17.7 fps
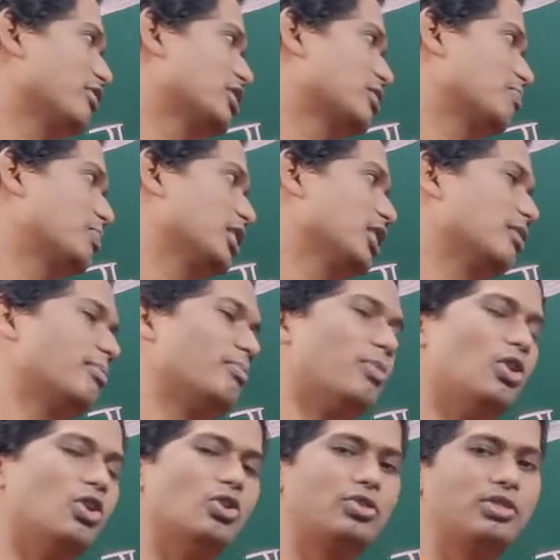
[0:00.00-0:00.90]
we speak
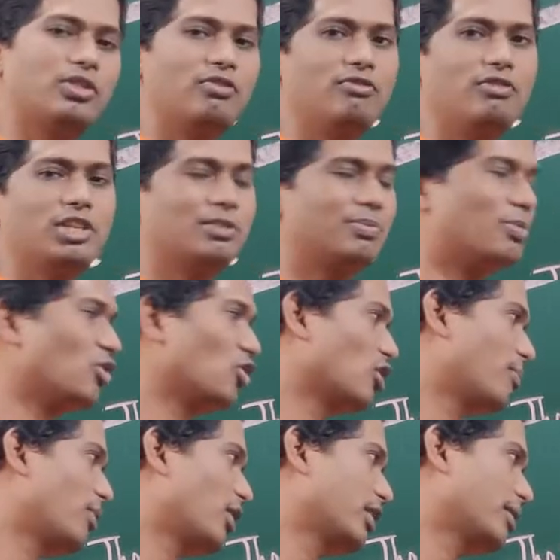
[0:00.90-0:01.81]
both. We
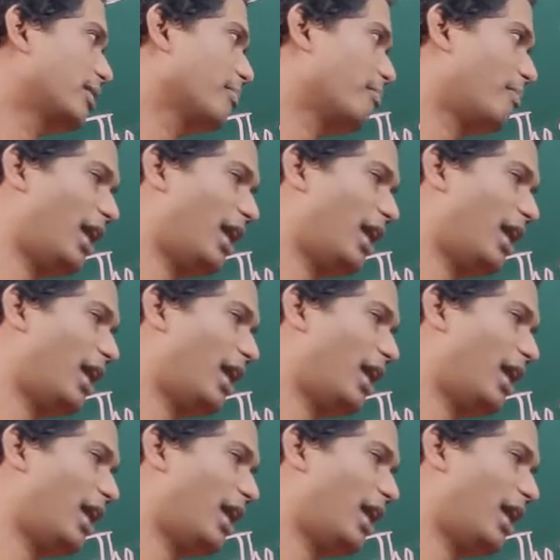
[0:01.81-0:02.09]
spoke about